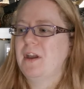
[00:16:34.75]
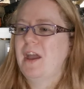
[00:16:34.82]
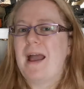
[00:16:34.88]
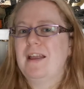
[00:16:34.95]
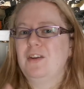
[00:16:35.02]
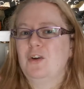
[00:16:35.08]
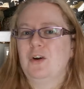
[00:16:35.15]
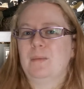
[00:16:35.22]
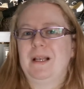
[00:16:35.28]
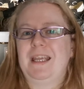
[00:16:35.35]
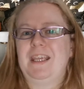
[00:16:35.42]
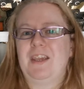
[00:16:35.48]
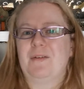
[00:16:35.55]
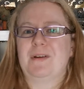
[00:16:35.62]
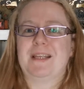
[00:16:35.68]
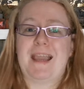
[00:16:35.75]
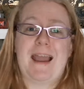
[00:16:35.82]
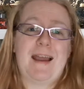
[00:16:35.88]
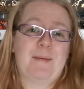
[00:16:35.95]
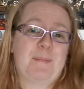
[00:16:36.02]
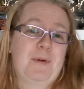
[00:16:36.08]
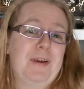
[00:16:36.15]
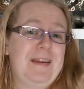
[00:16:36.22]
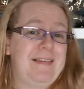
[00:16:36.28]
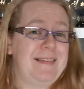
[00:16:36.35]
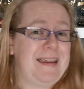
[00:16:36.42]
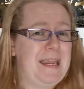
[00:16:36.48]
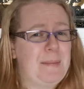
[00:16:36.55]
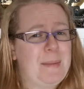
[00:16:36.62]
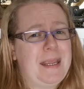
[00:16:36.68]
where normally you would get pretty
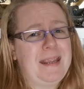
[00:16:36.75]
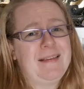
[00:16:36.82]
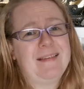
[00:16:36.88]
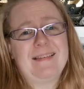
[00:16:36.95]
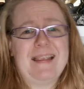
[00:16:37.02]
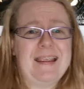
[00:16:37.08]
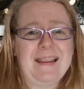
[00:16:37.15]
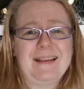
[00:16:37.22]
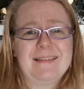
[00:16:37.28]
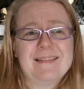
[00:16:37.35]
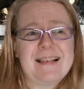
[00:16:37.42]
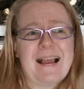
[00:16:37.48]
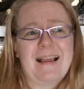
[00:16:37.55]
steamy scenes